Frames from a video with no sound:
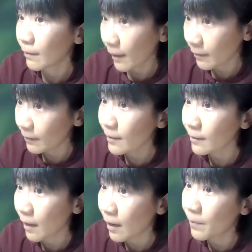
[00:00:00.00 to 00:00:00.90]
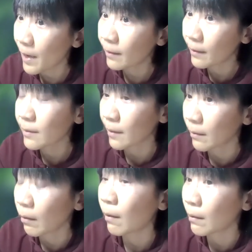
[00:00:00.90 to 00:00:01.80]
like this, AMA does
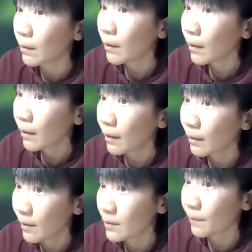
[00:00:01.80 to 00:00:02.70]
a lot in